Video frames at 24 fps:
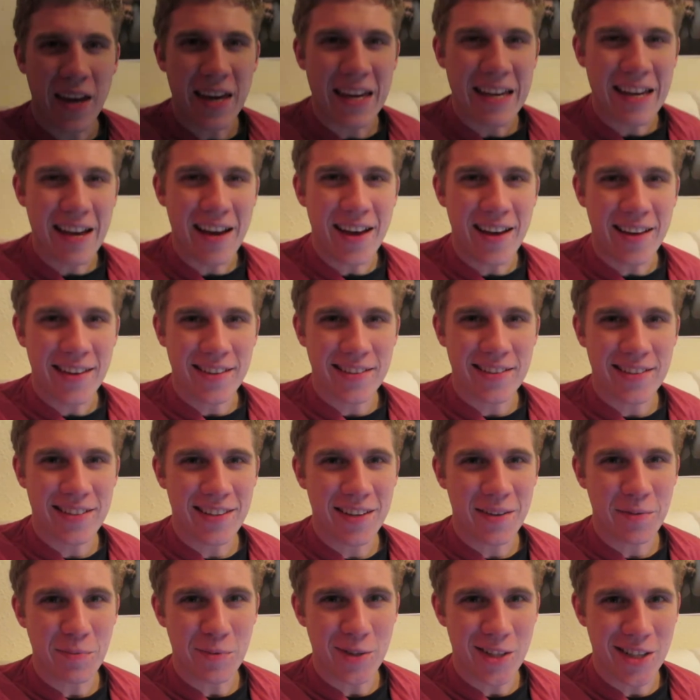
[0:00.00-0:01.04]
Hey guys,
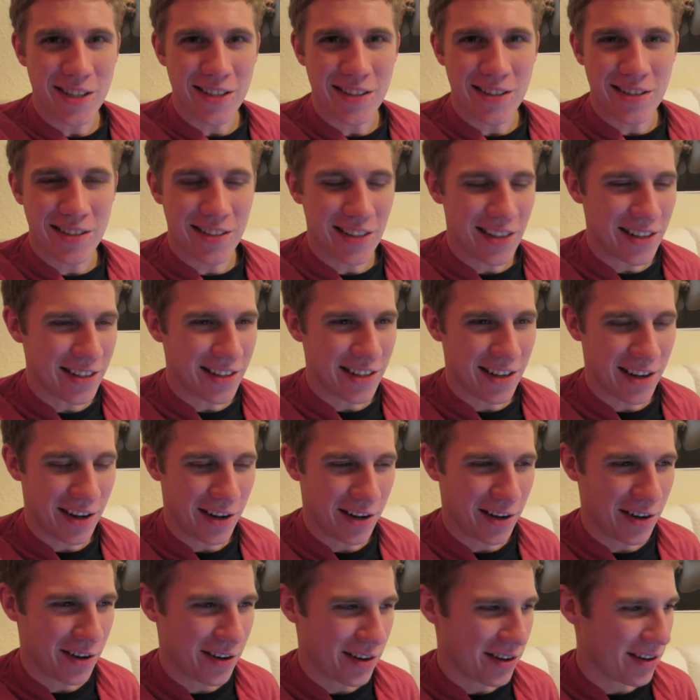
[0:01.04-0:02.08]
I'm just sitting
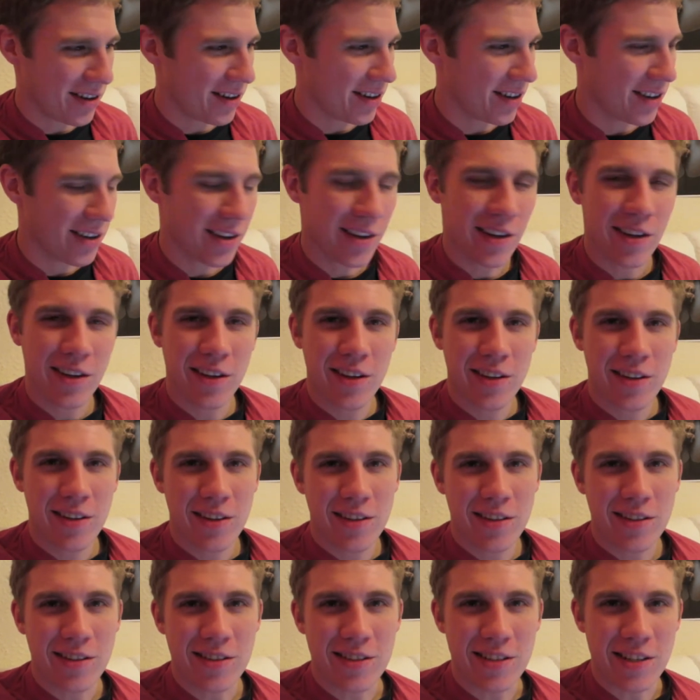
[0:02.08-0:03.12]
here
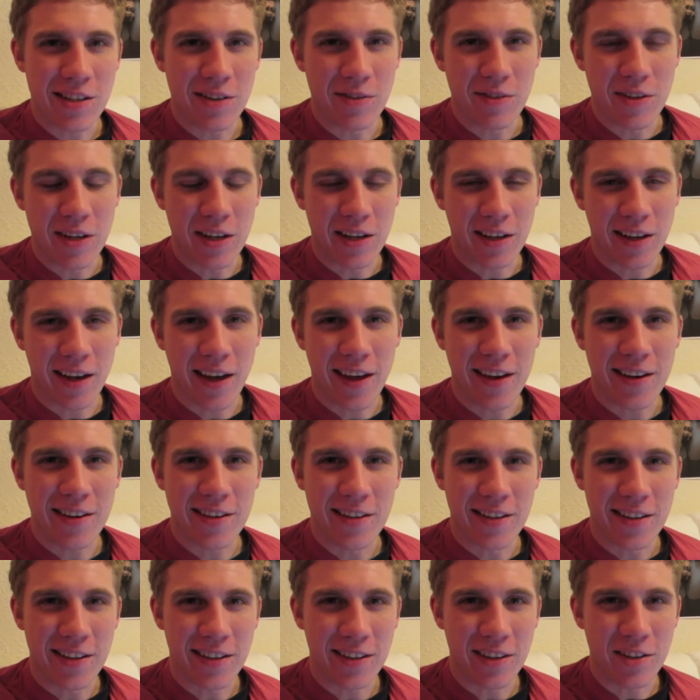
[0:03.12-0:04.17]
this evening
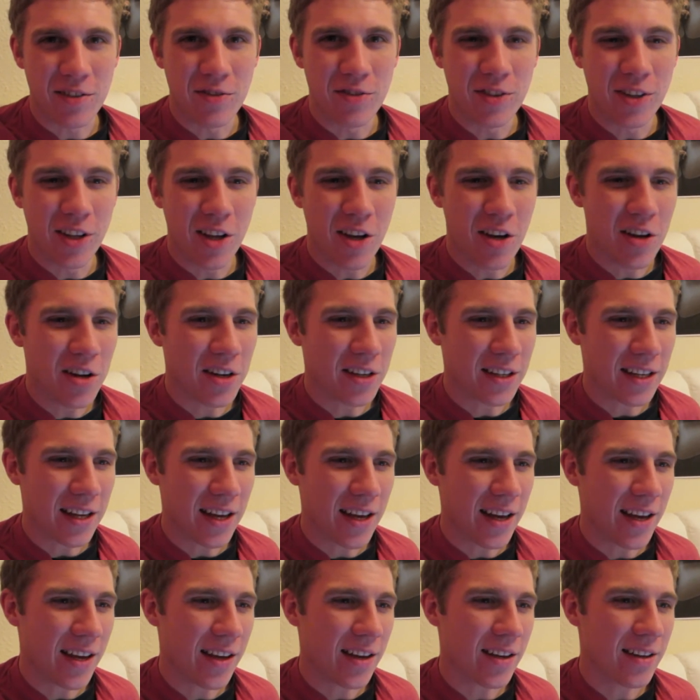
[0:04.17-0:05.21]
editing the vlog,
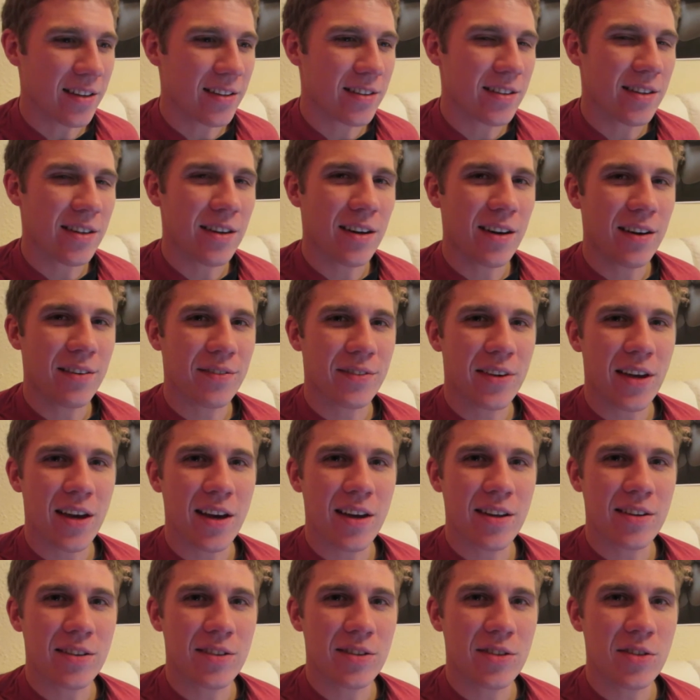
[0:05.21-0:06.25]
and I've
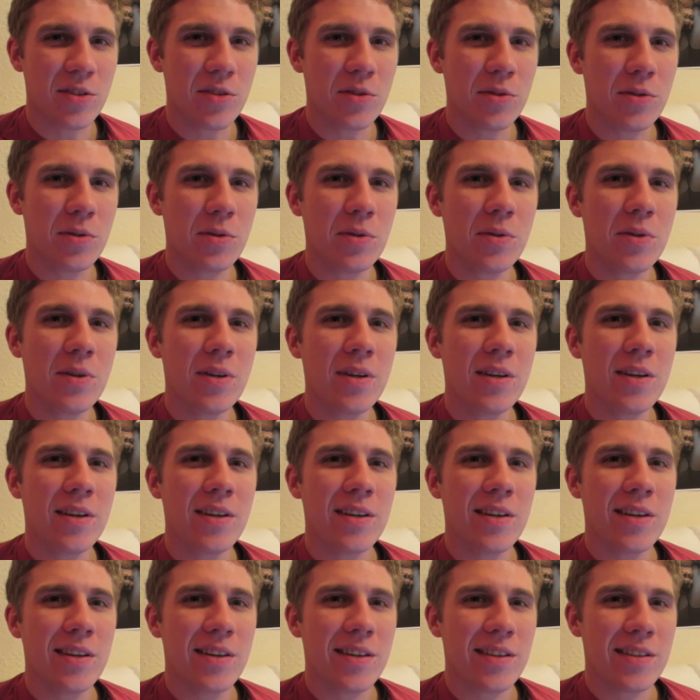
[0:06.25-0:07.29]
got two
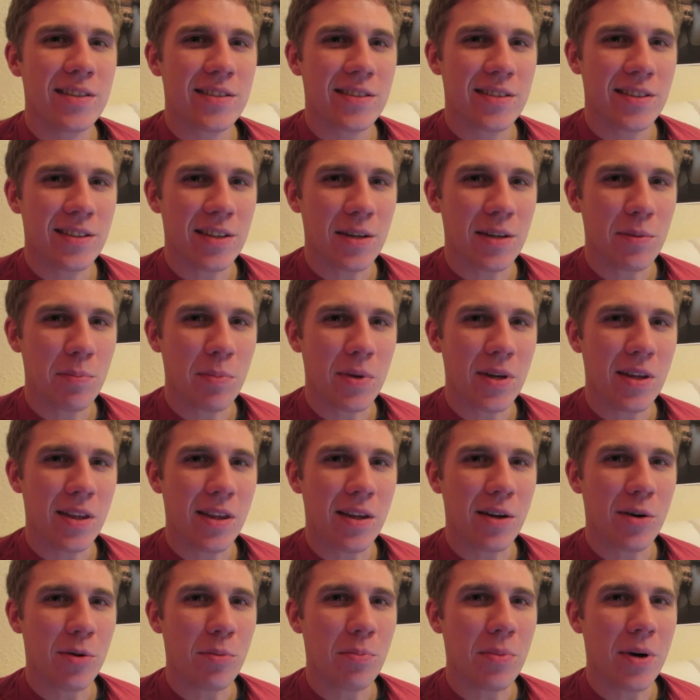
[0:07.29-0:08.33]
sleepy
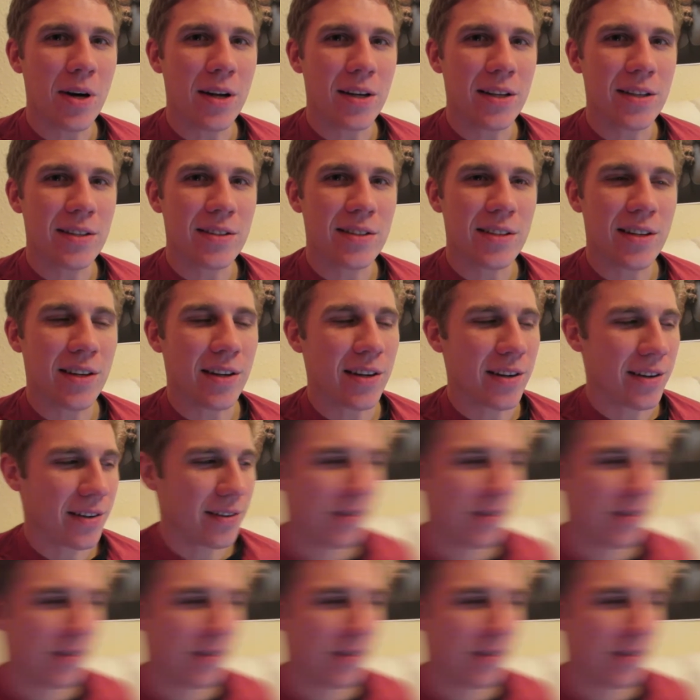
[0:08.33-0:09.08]
little buddies here.